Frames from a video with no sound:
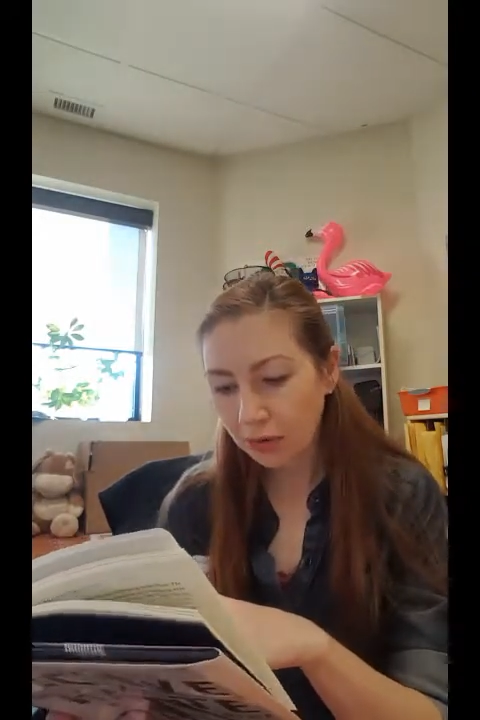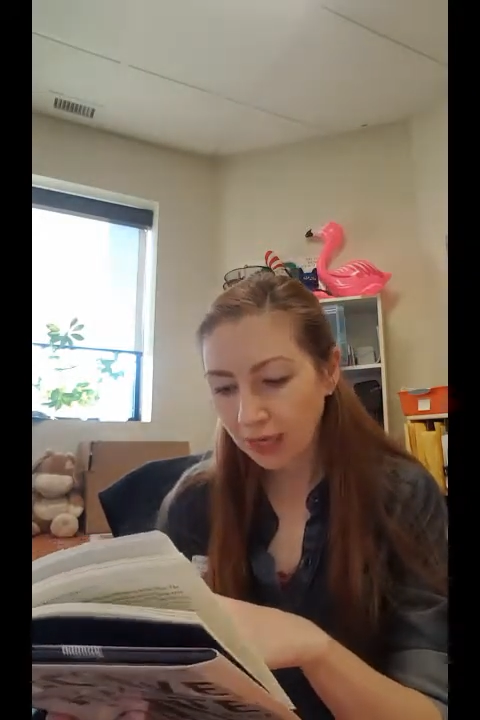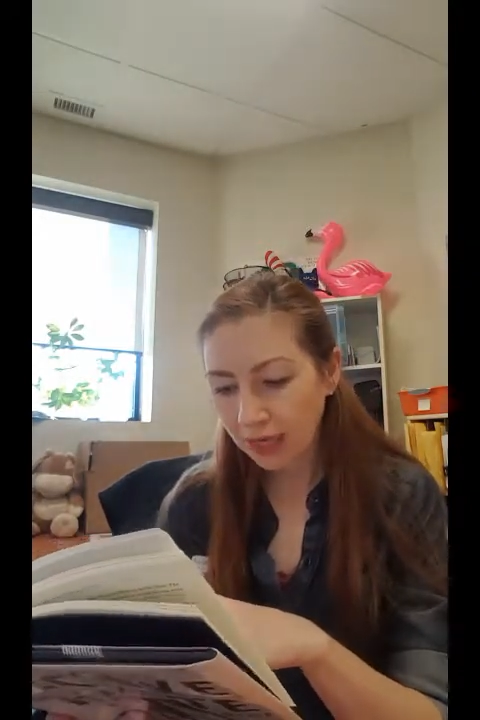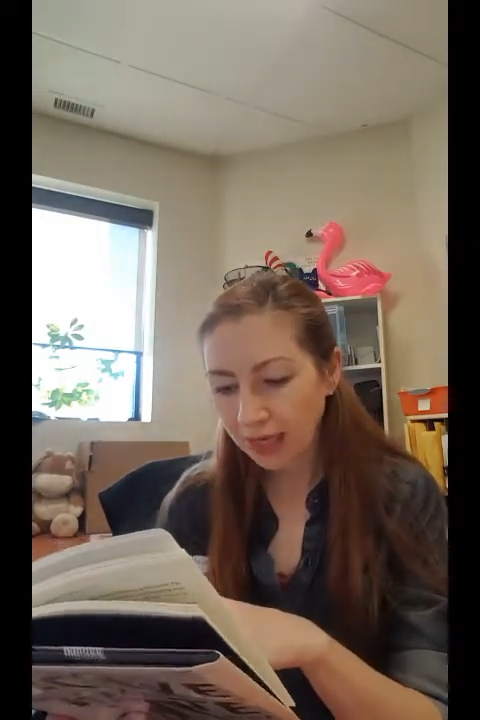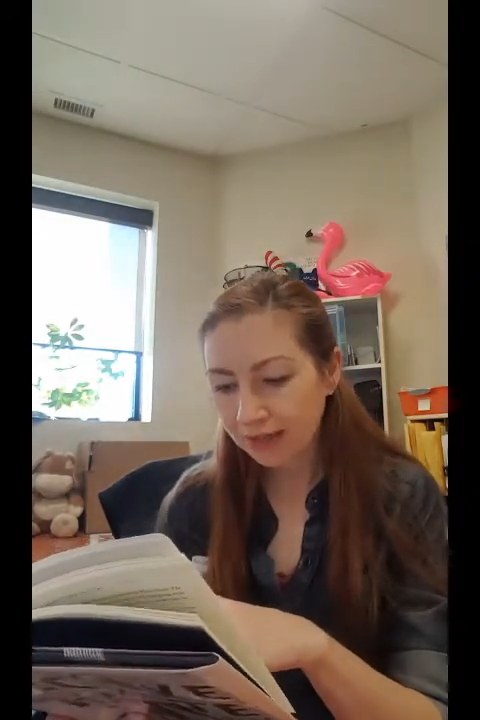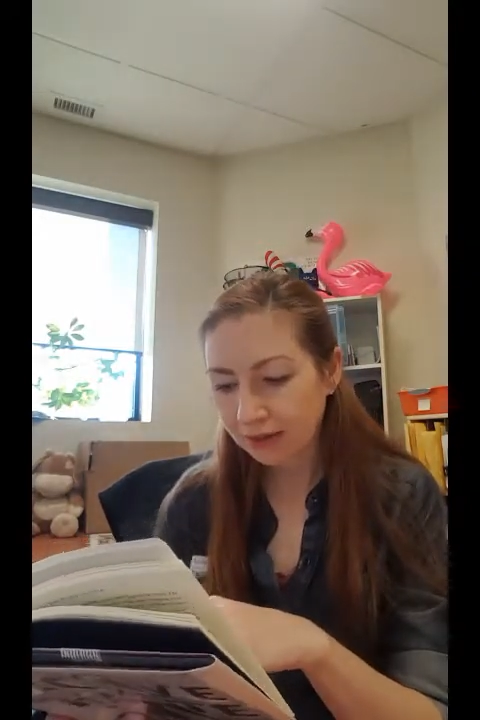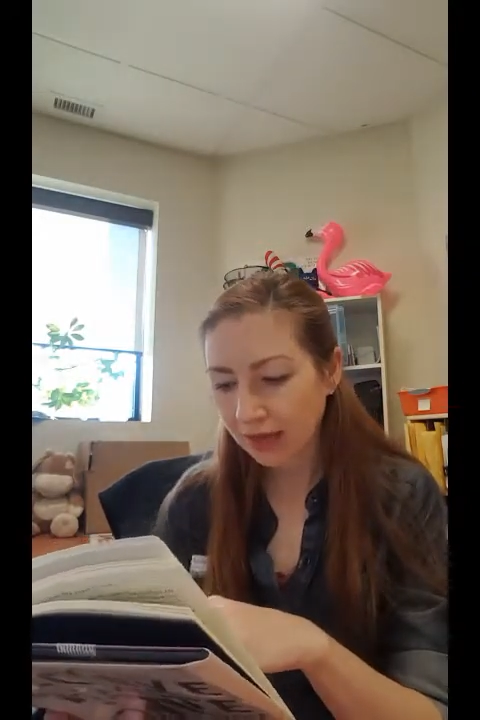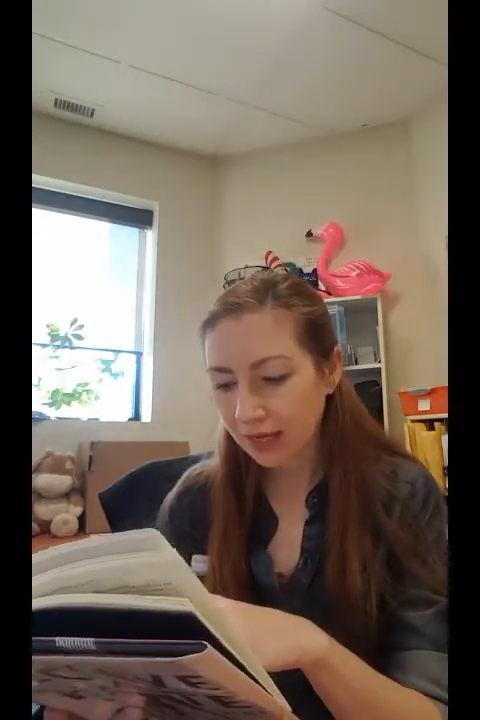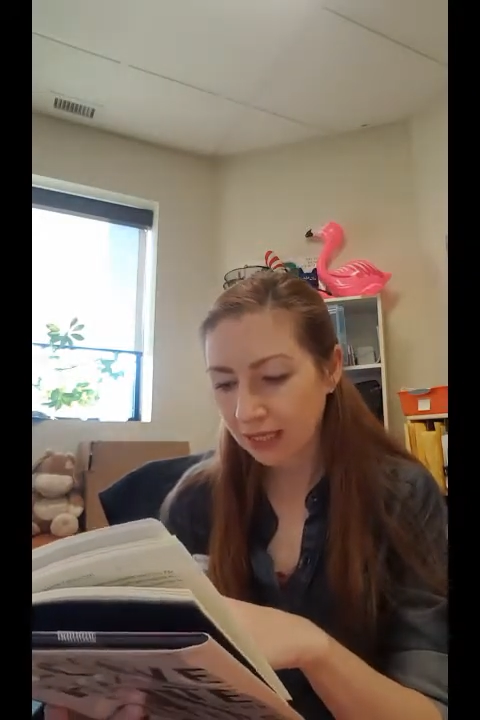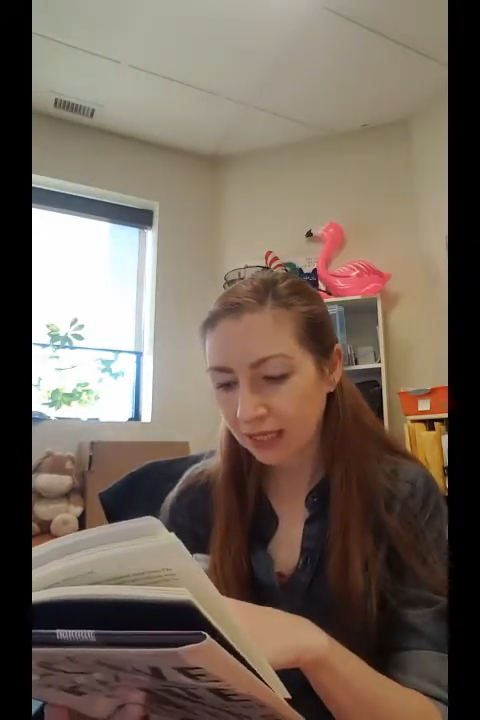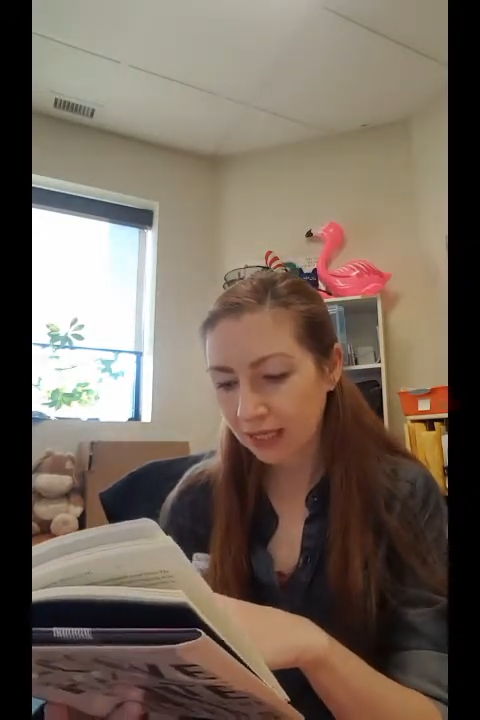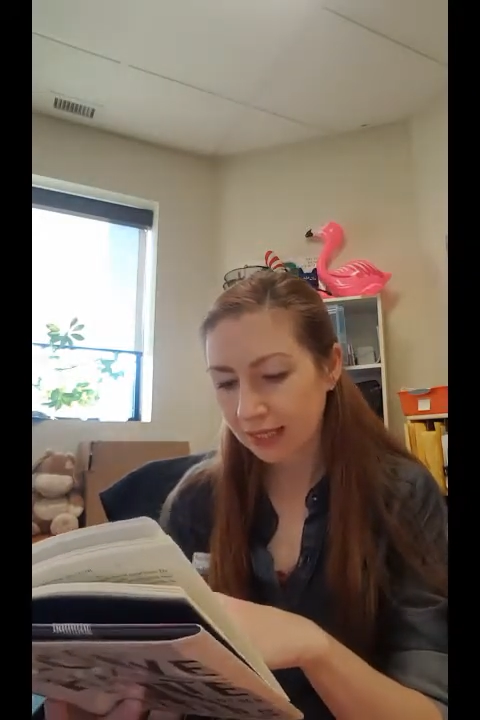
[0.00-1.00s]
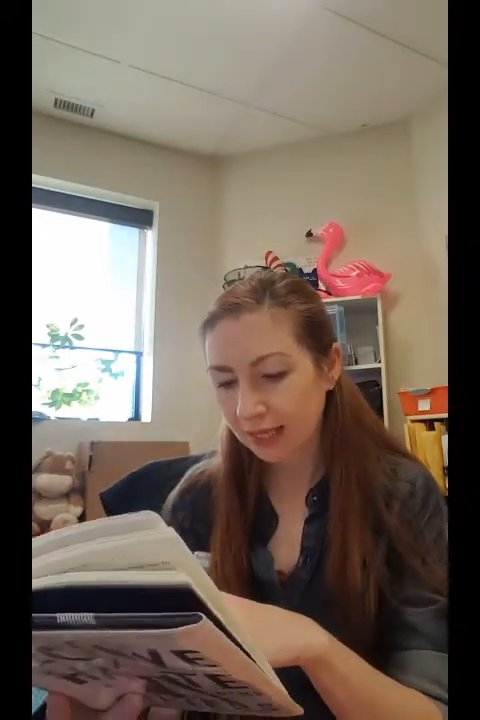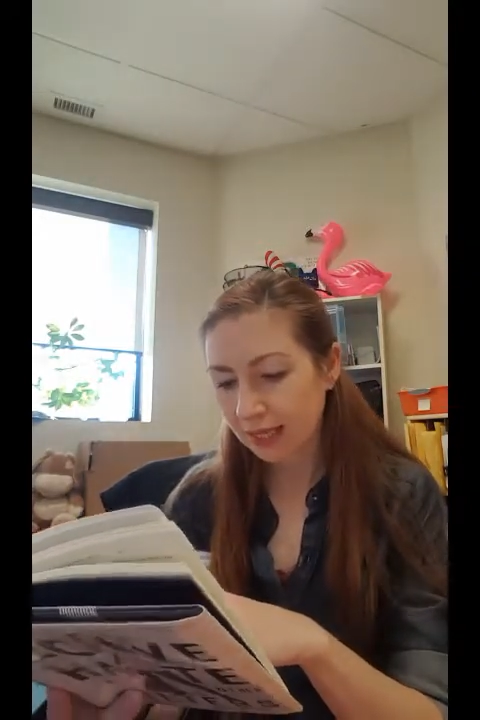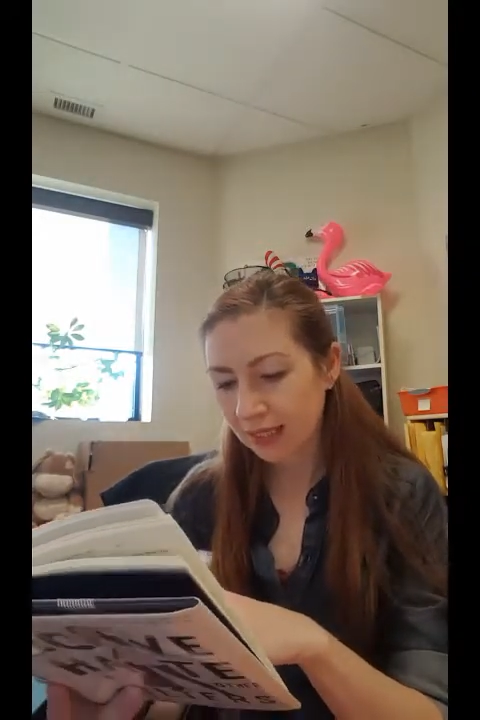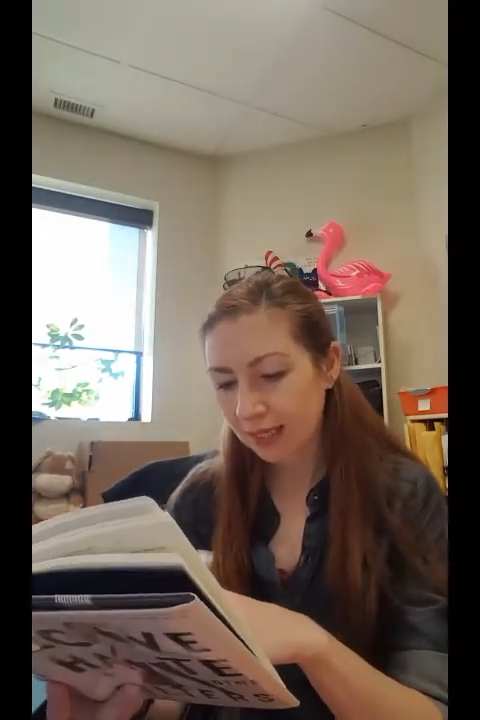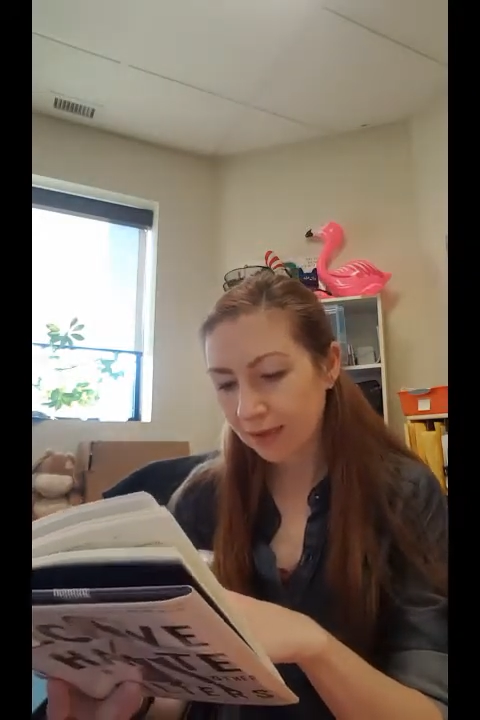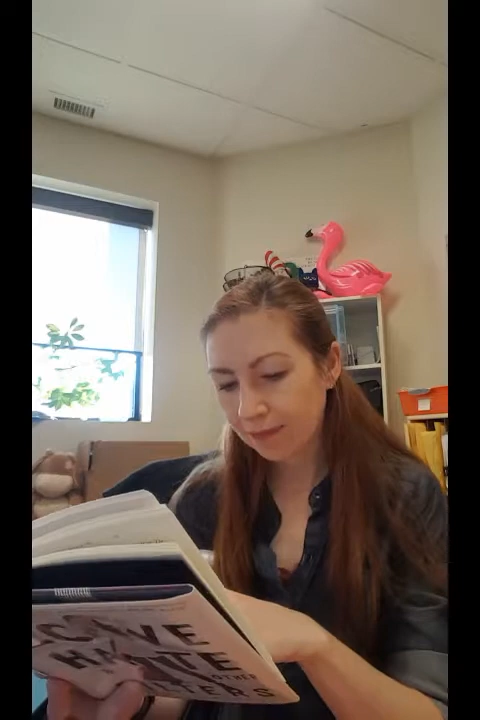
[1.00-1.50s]
working till later, he
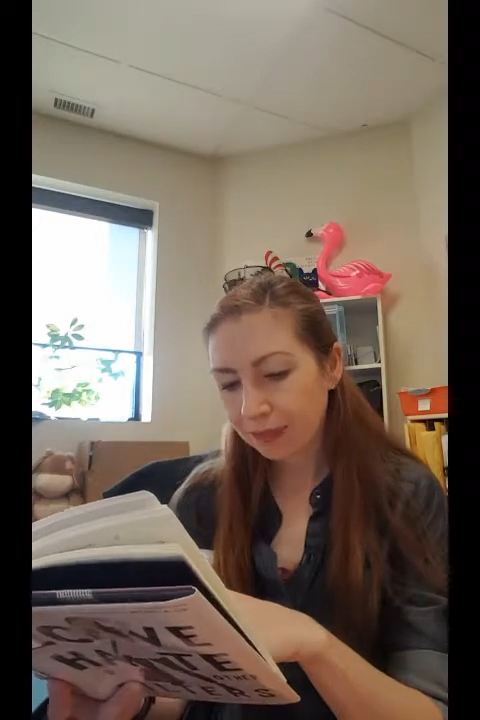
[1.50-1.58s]
says.